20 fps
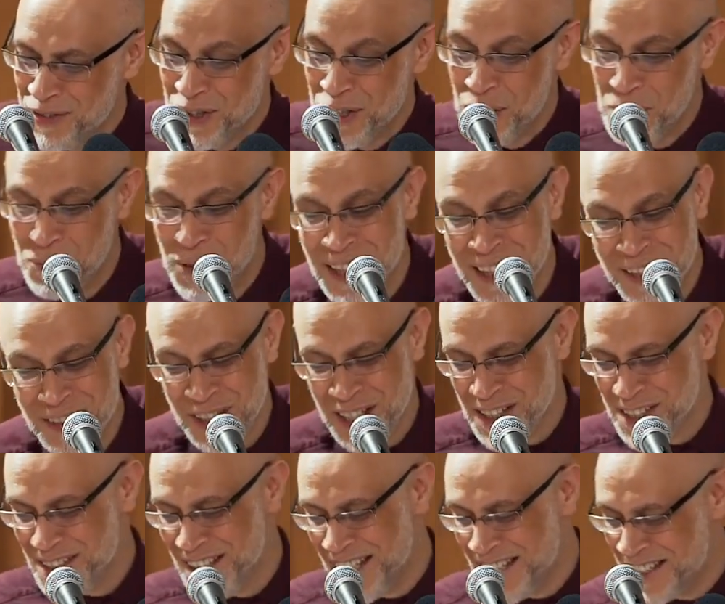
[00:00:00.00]
forgotten what I
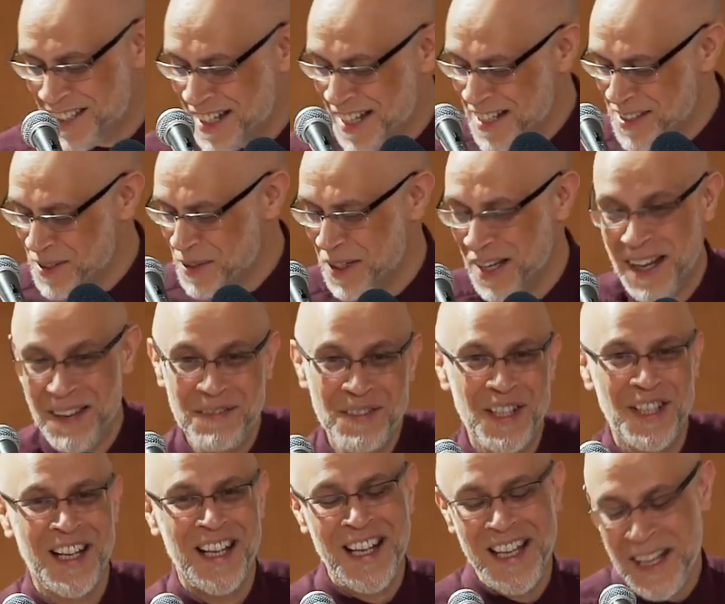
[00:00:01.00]
translated it as, and now I've
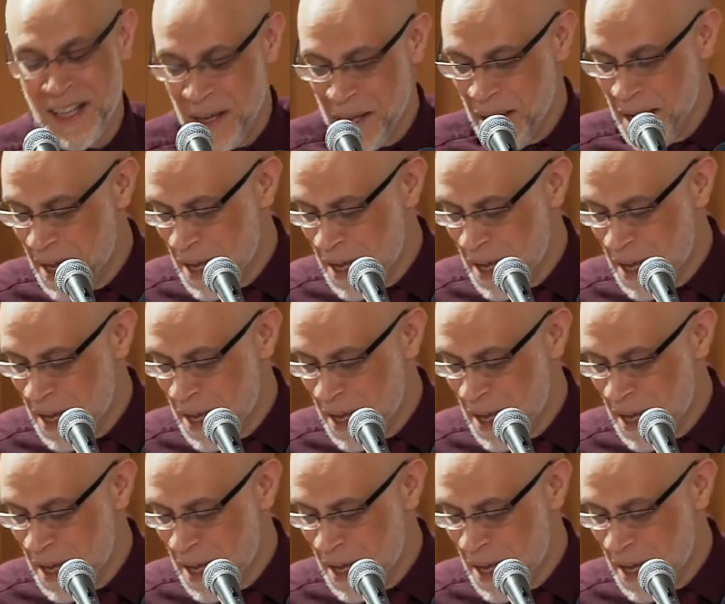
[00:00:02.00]
done it here.